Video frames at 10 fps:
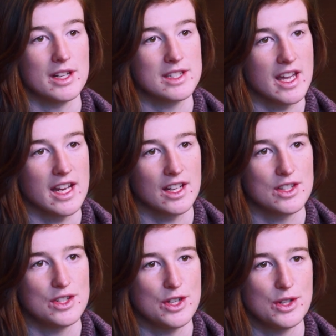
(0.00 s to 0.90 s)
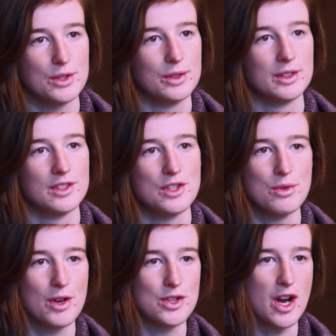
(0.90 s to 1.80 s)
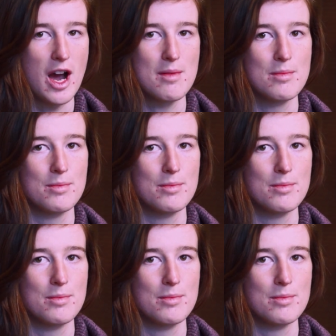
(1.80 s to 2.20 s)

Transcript: what it's like to do a job